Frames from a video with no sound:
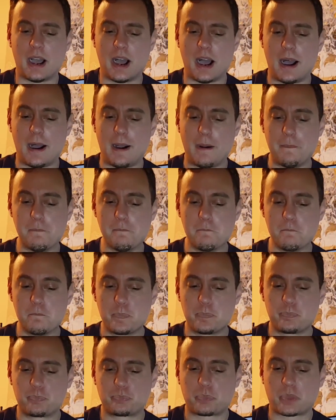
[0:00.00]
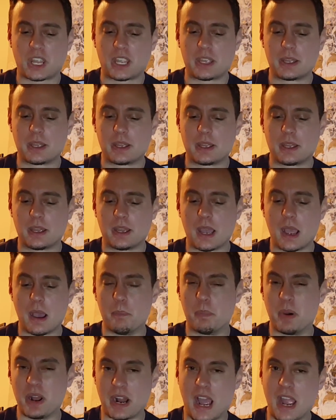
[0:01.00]

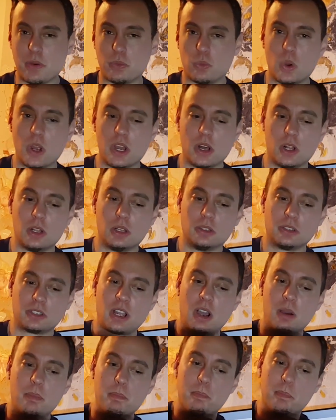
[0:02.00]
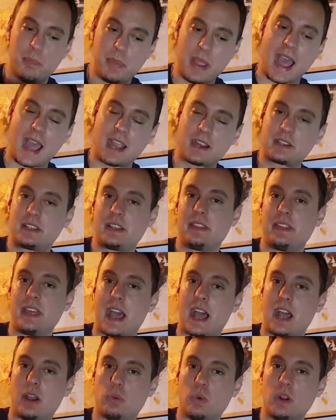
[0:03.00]
But I will come back to
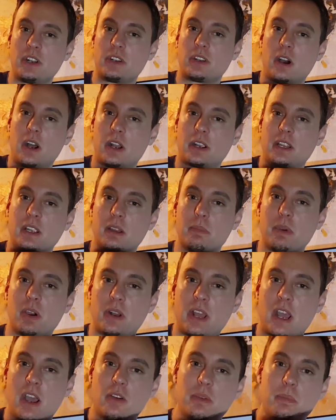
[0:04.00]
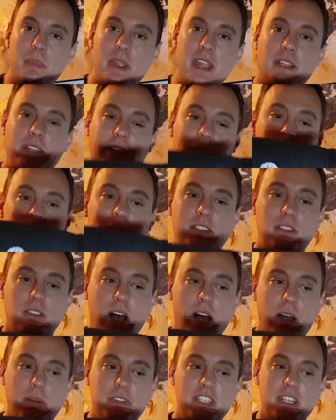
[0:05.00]
that when talking about how to make these
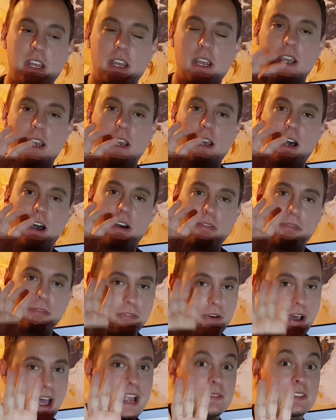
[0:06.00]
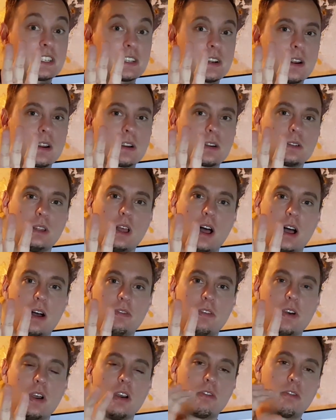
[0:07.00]
gloves a 5-star
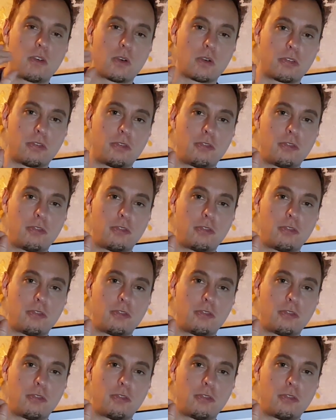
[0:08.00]
glove for